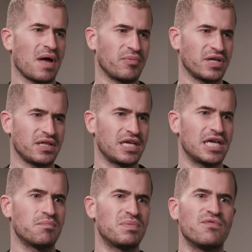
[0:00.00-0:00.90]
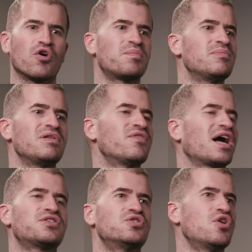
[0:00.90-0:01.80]
publicly before people even
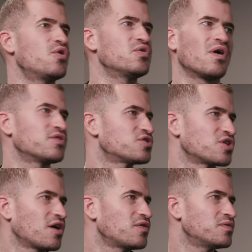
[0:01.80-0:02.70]
got to know you on the show.